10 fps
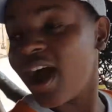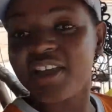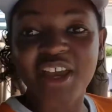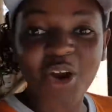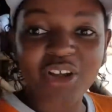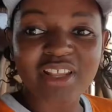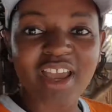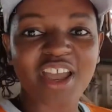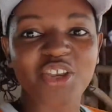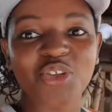and they're all
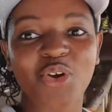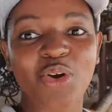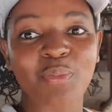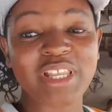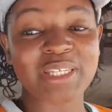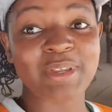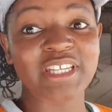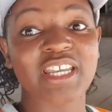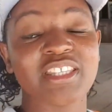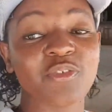here, you know,
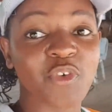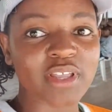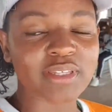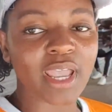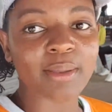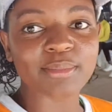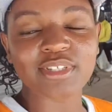participating in different games.